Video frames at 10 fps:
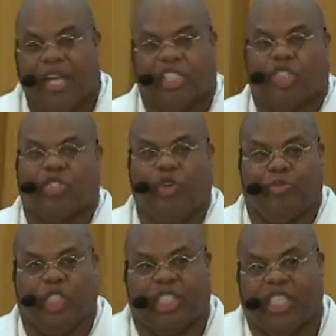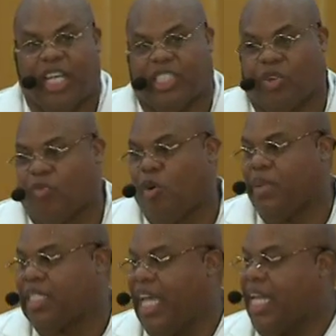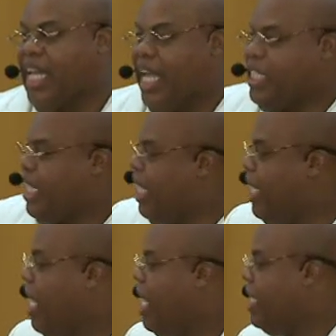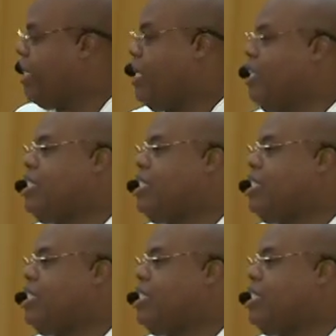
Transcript: The scripture says in Romans 8:18 that